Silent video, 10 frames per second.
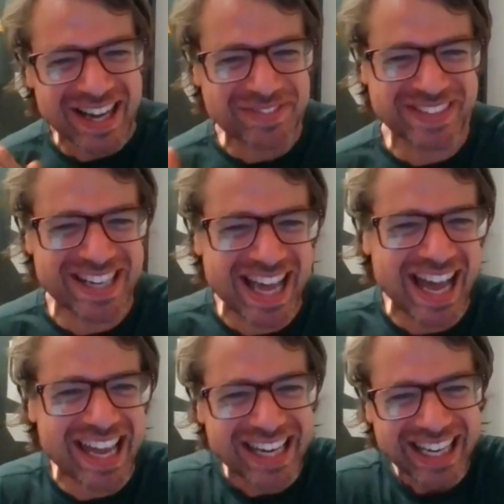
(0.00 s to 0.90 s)
stuff
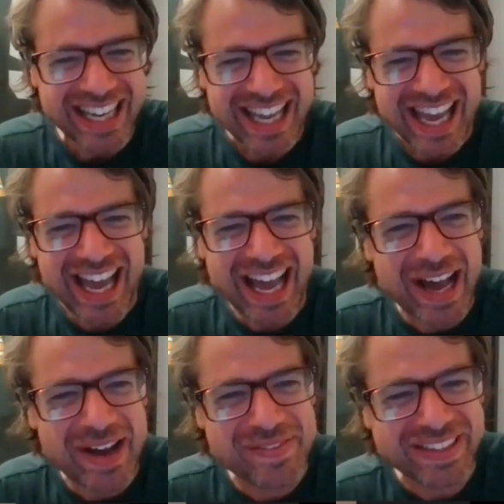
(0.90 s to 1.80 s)
tonight.
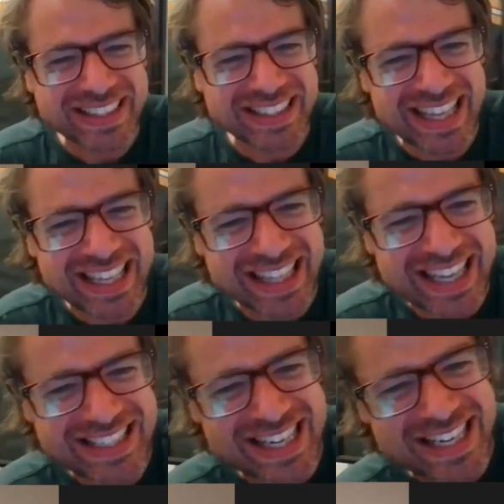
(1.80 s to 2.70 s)
Um, li-
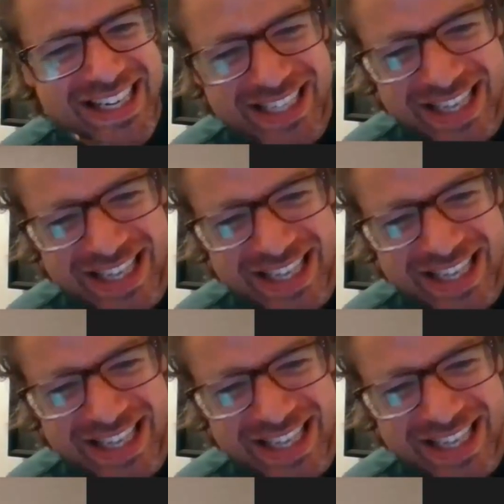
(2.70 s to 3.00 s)
listen,